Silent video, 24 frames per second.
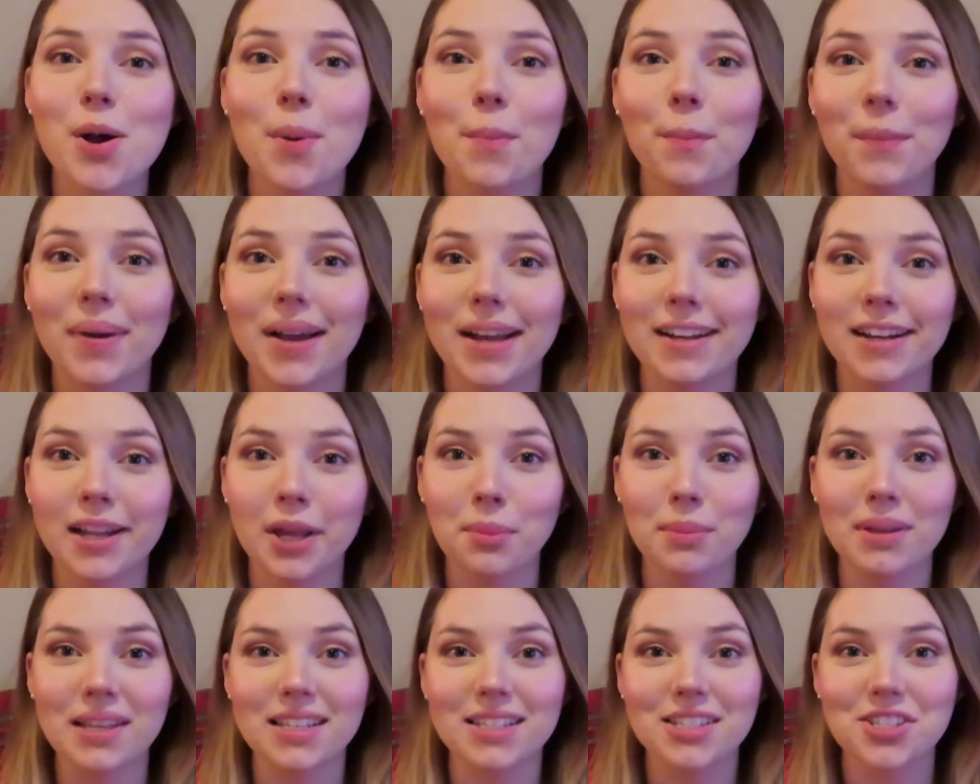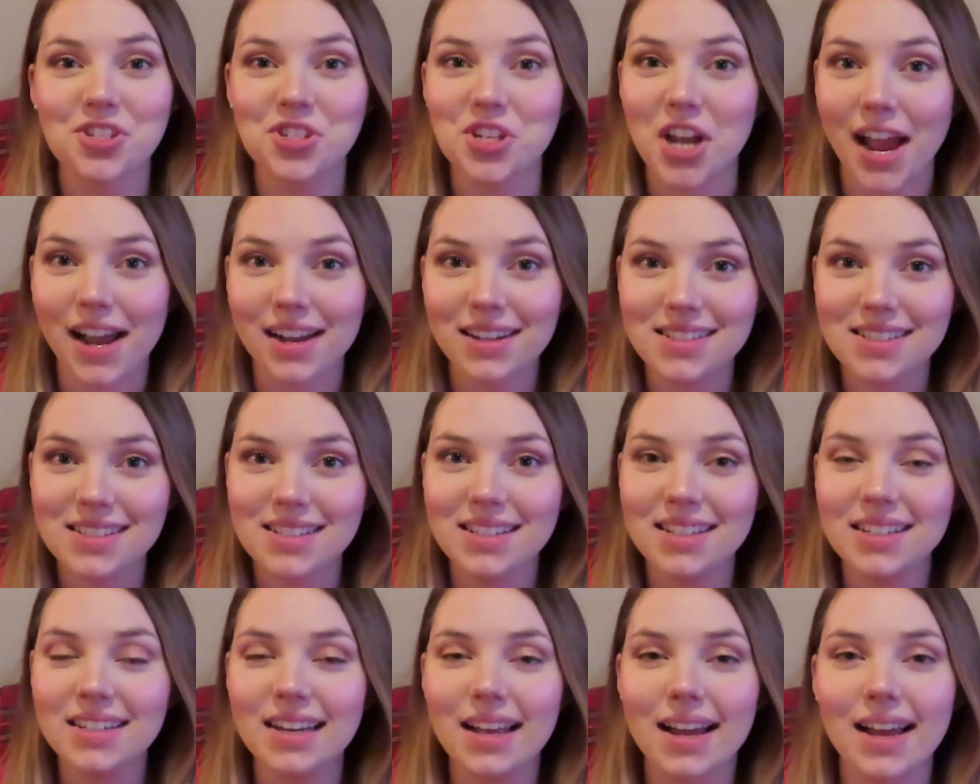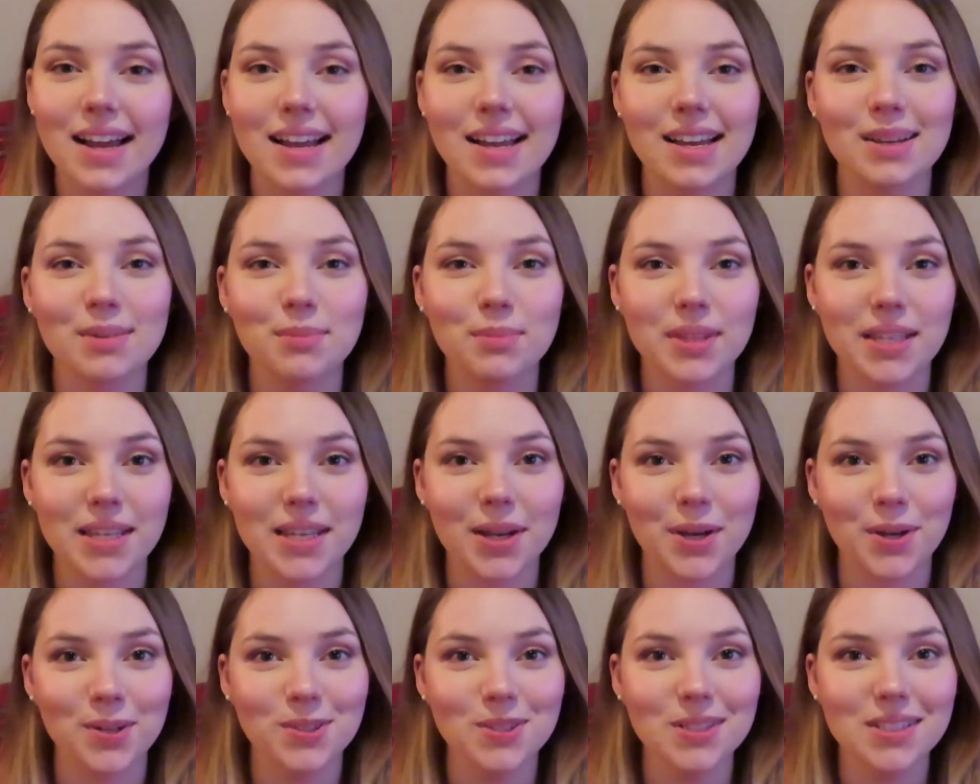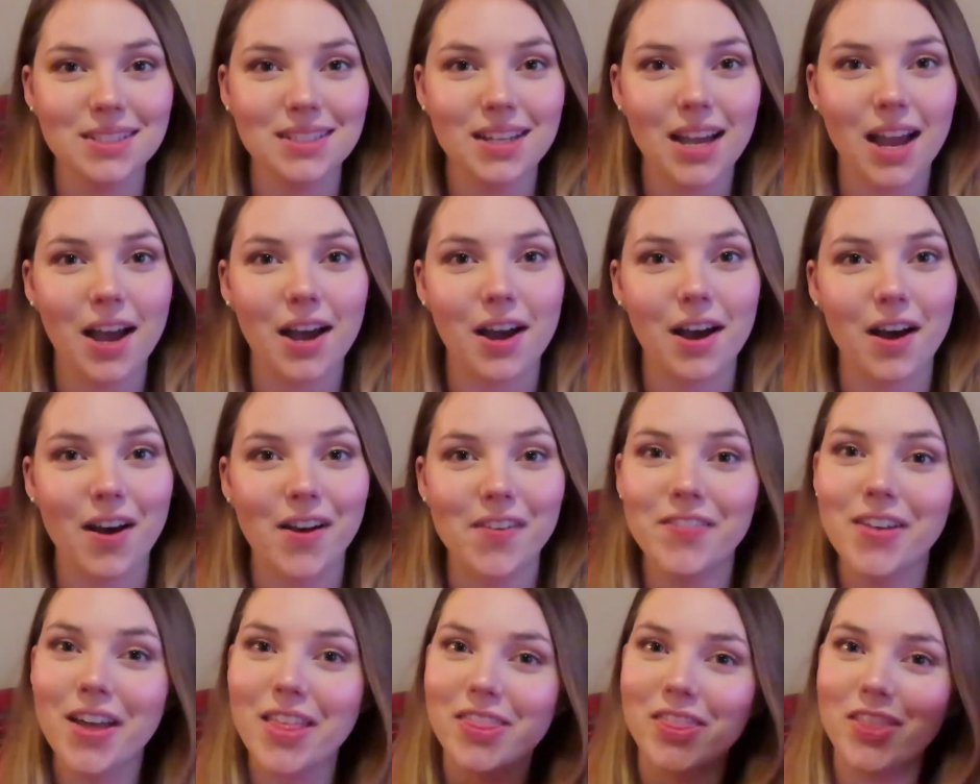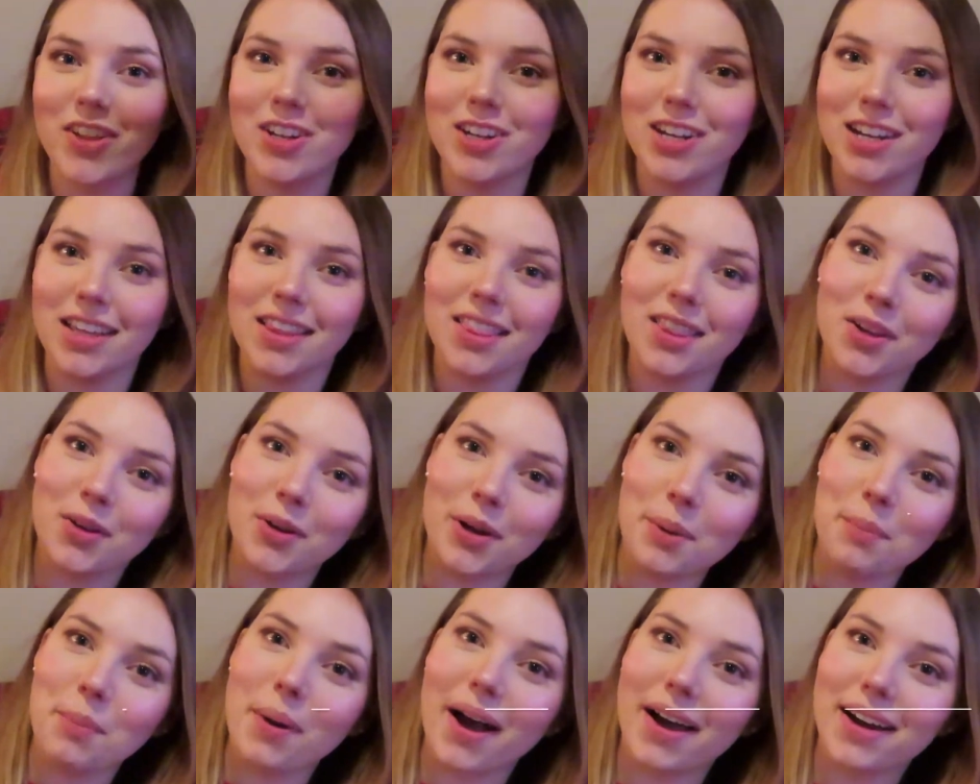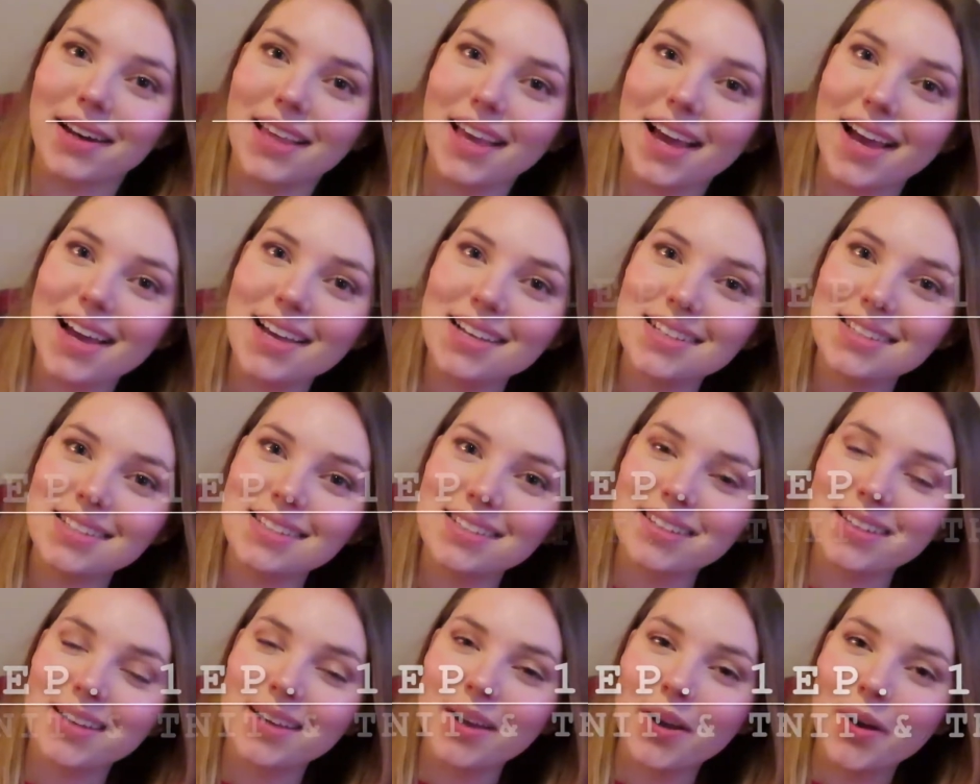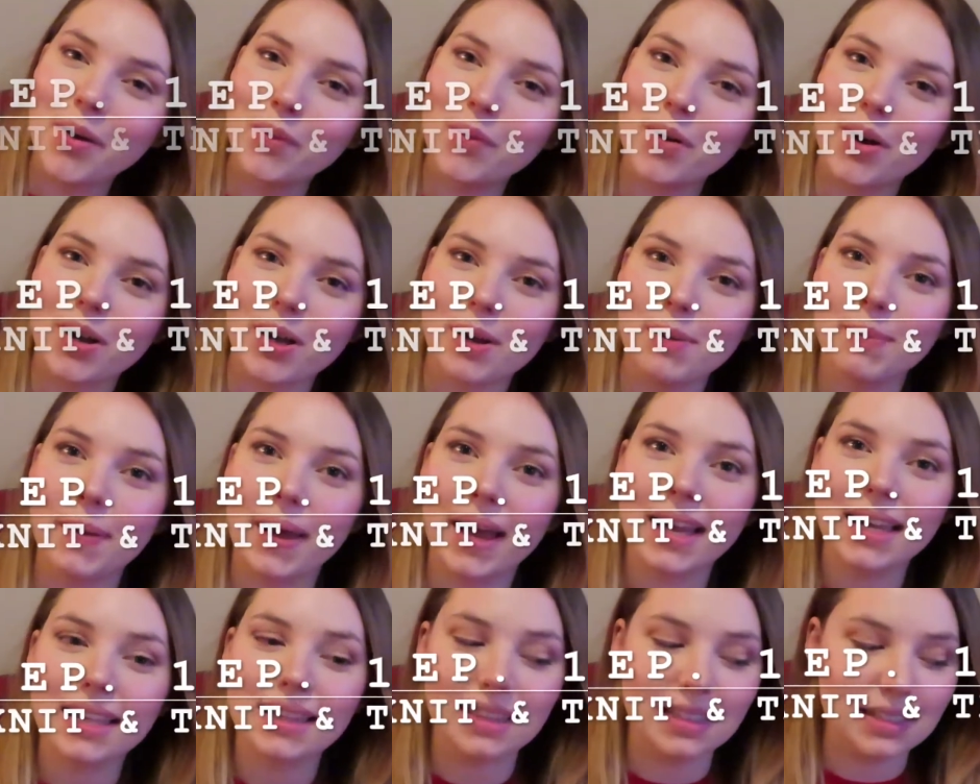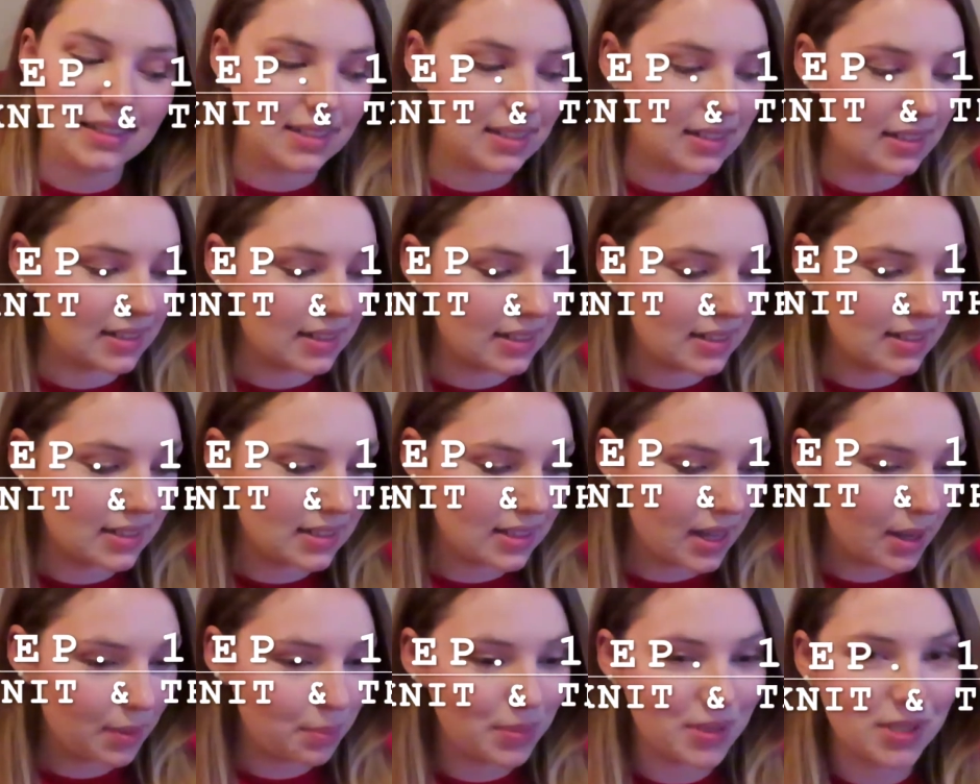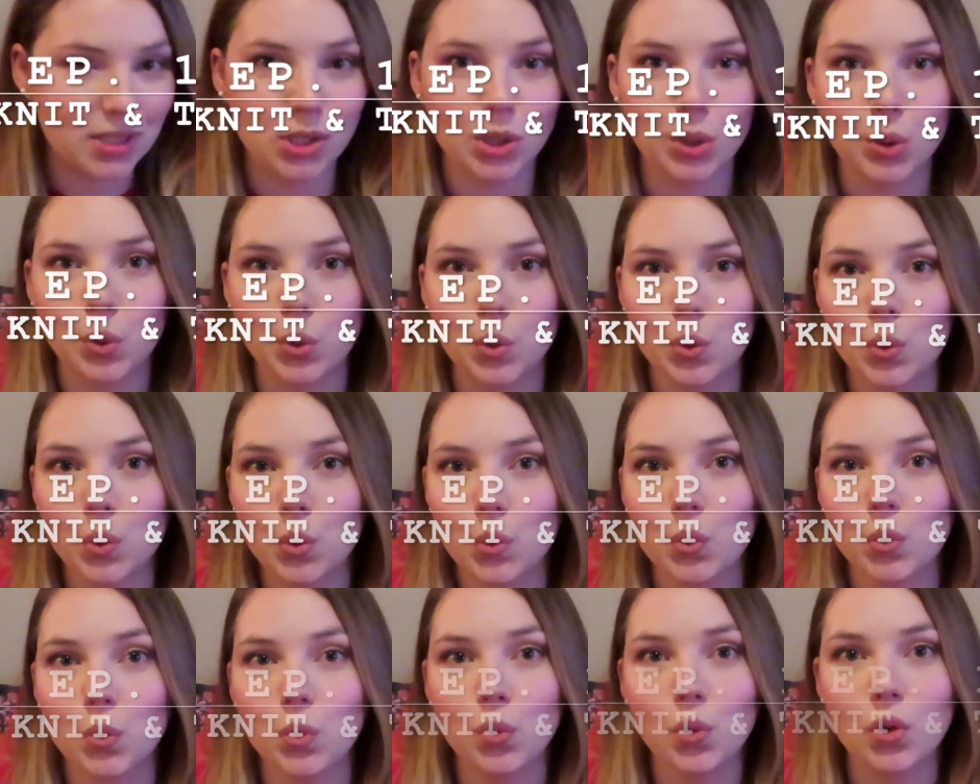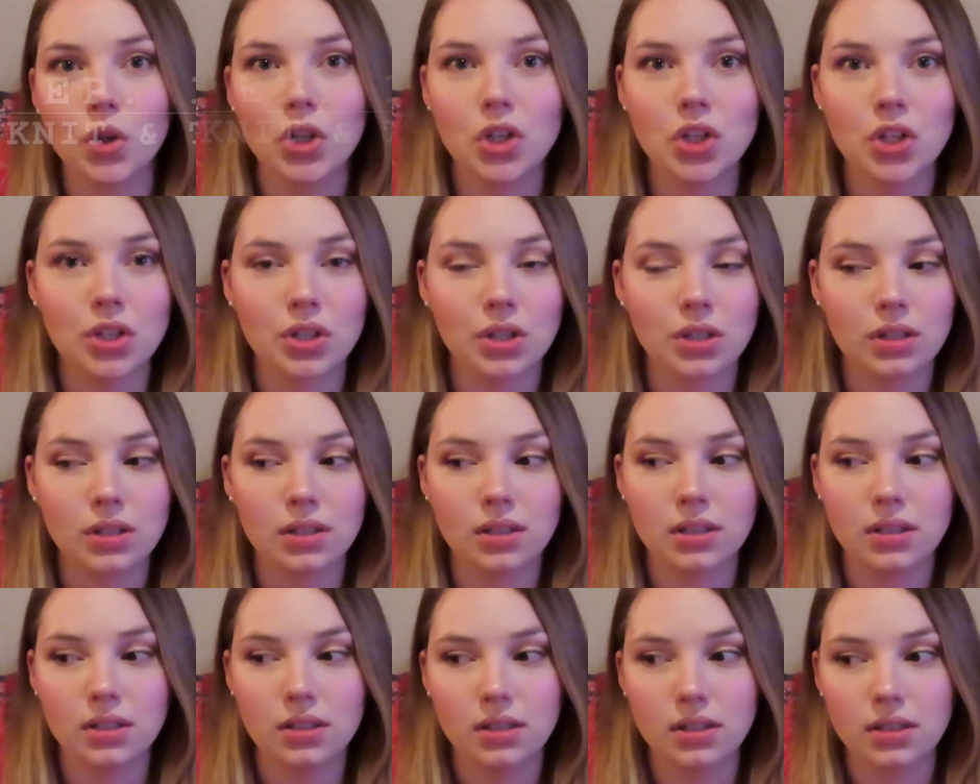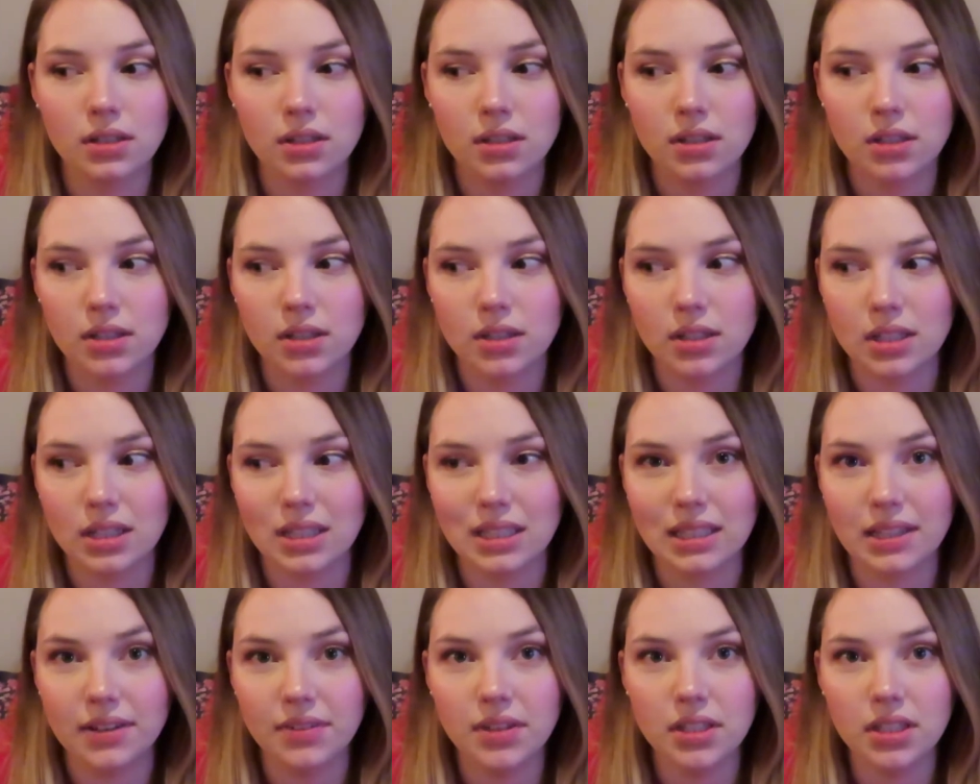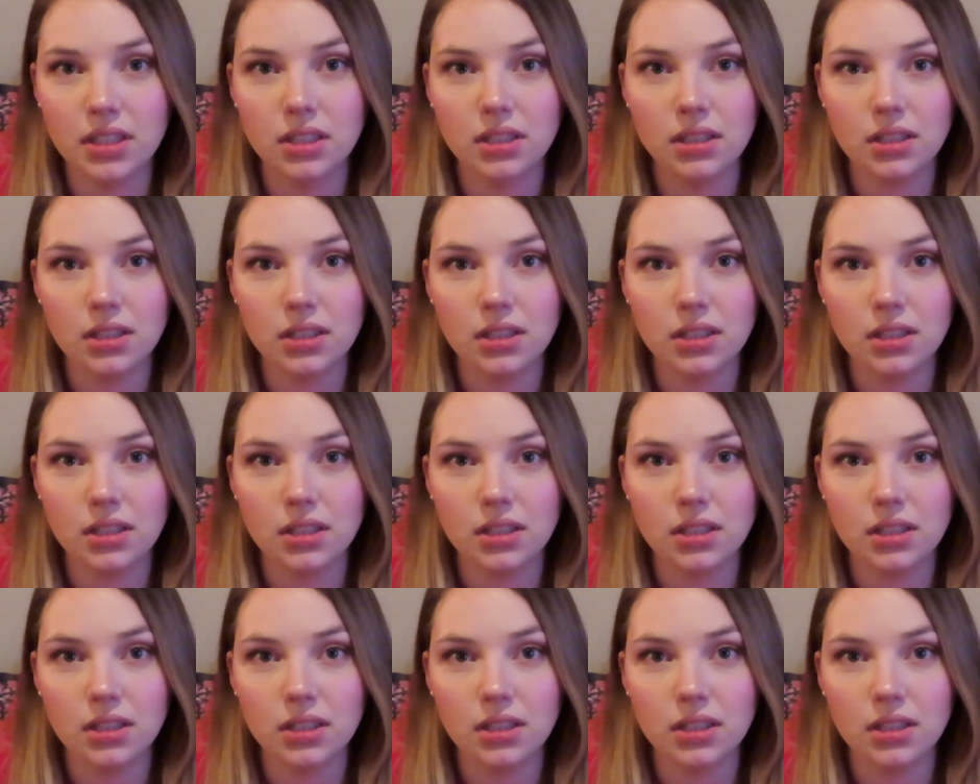My name is Jackson. I am the host of the Knit and the Grit podcast. Welcome back. This is episode 11?